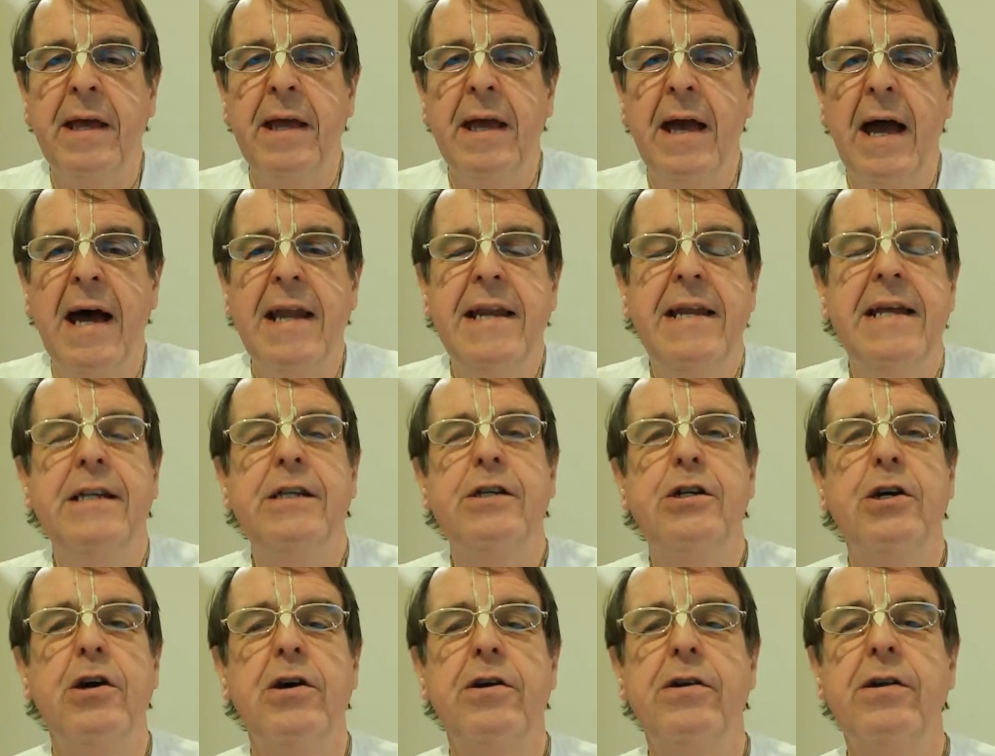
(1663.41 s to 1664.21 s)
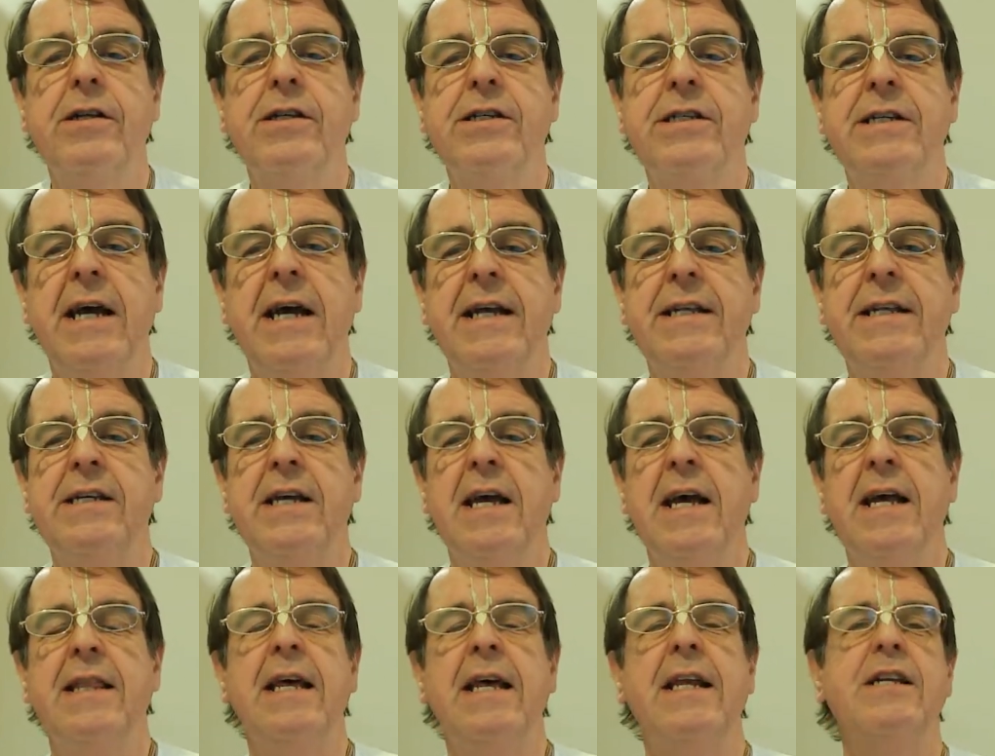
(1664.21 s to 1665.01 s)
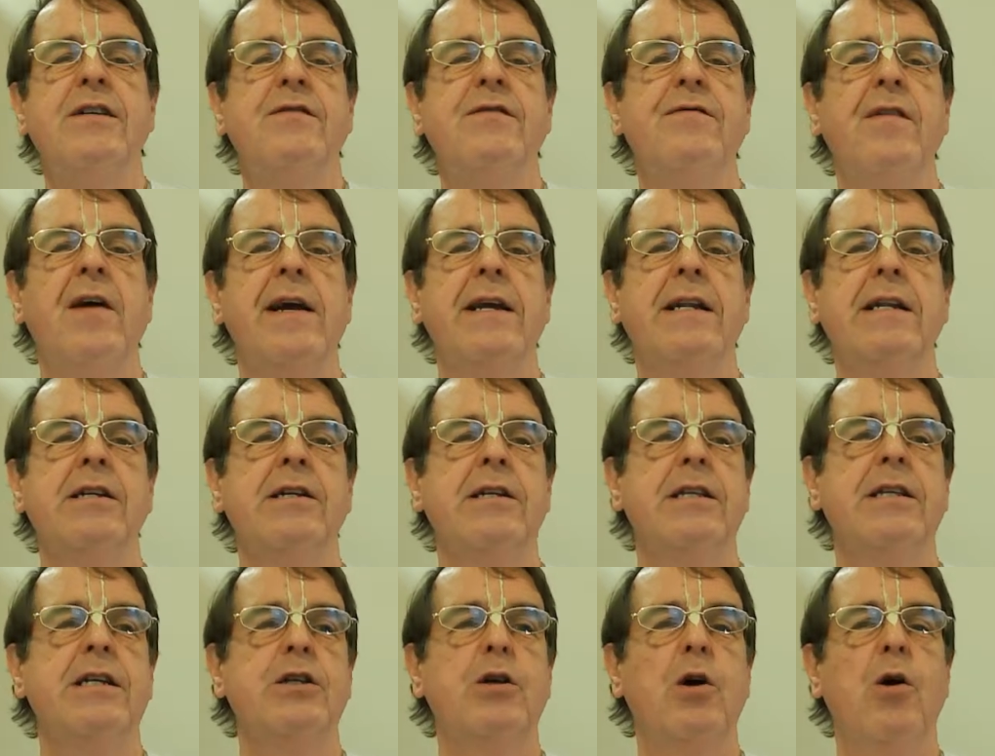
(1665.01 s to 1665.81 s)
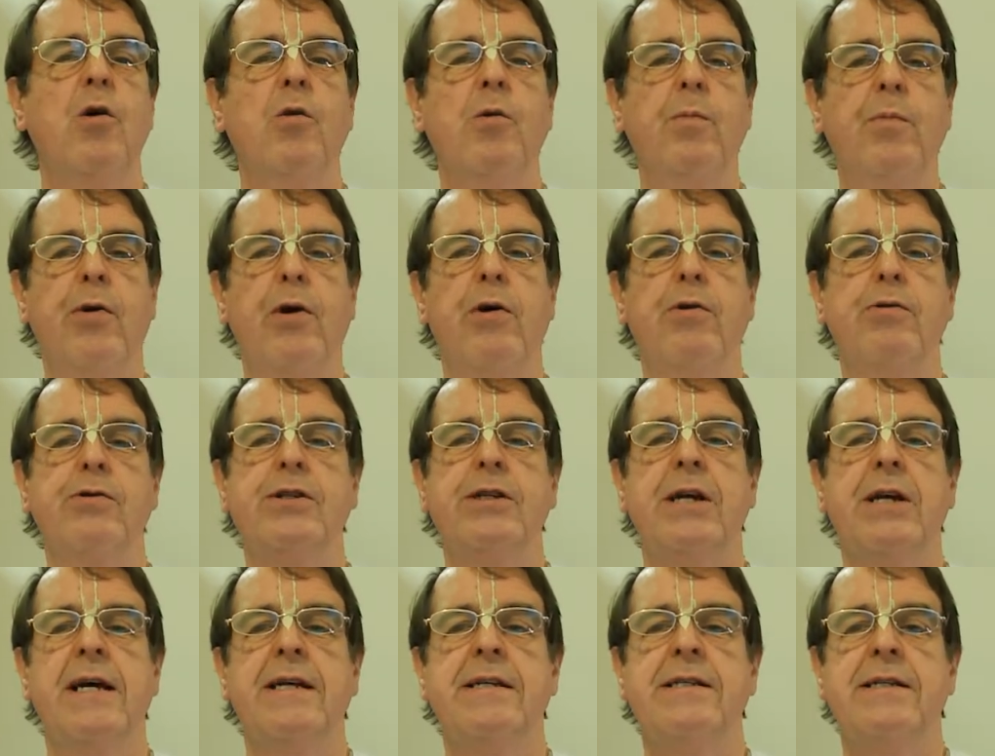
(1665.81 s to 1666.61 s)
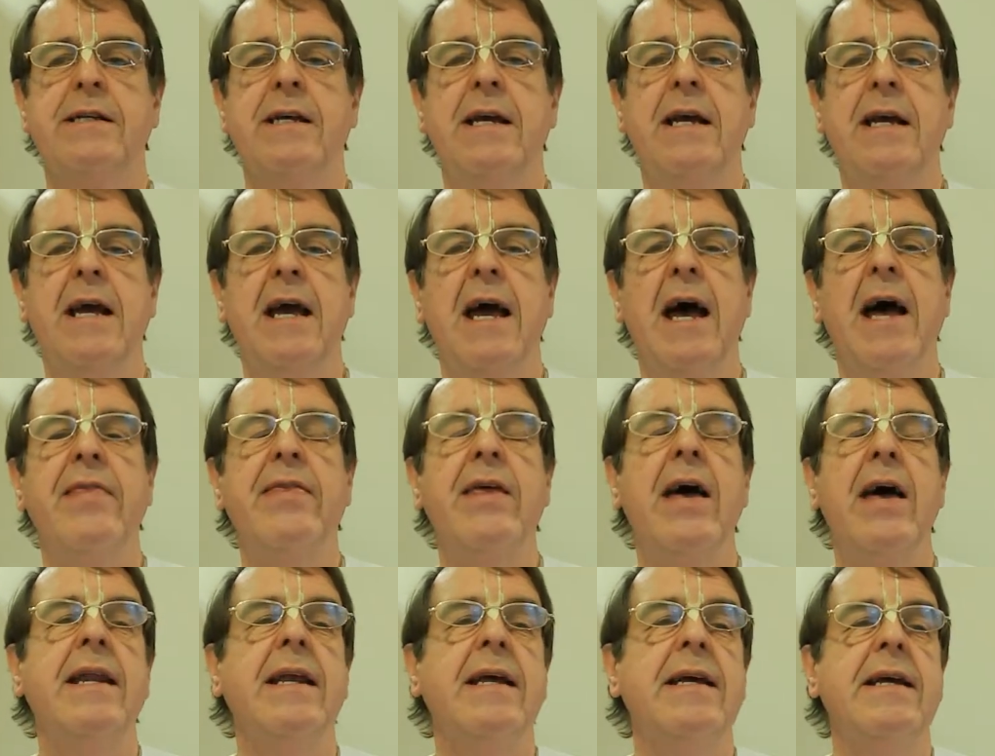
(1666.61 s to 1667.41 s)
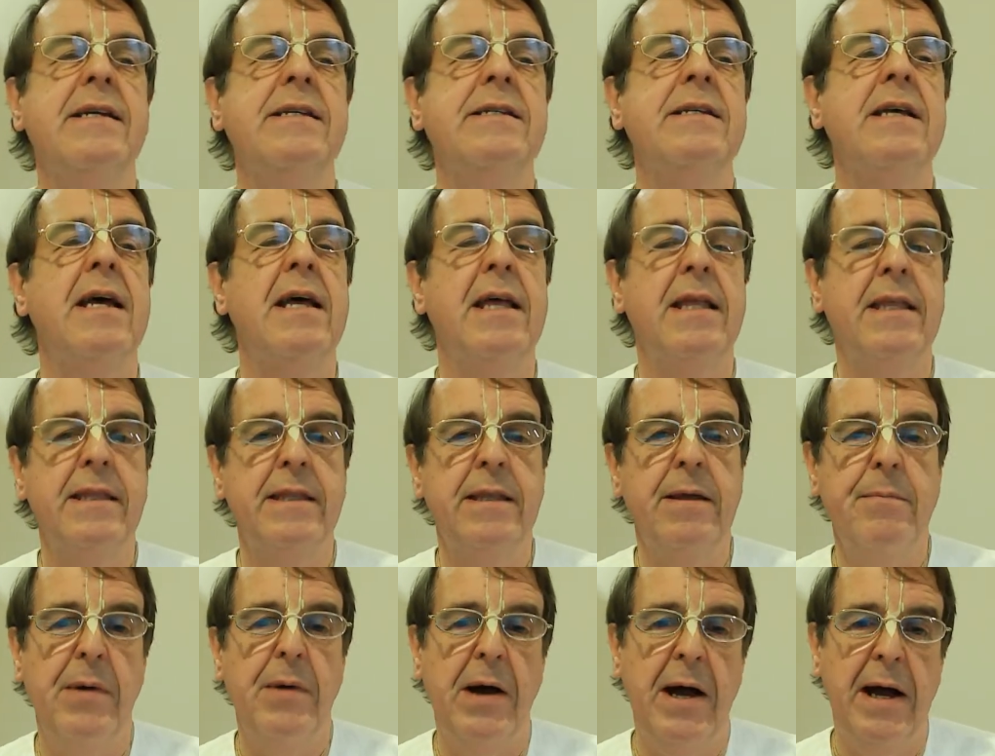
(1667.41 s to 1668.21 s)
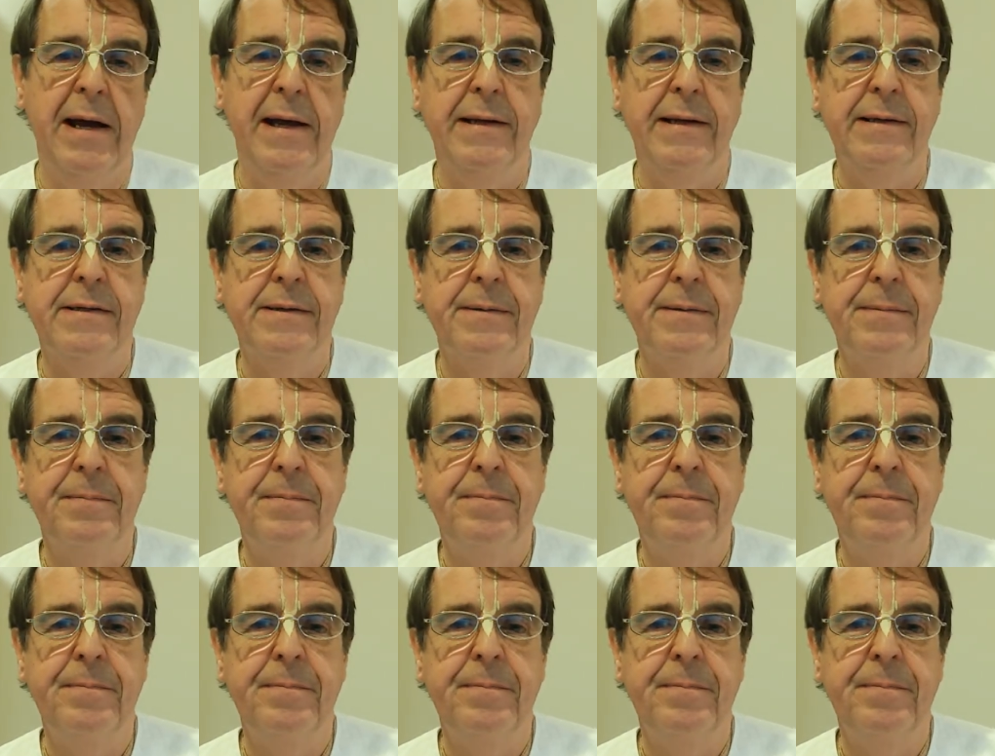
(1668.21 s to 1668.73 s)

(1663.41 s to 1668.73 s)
an internal sense that is vital to this whole process, and that is the mind.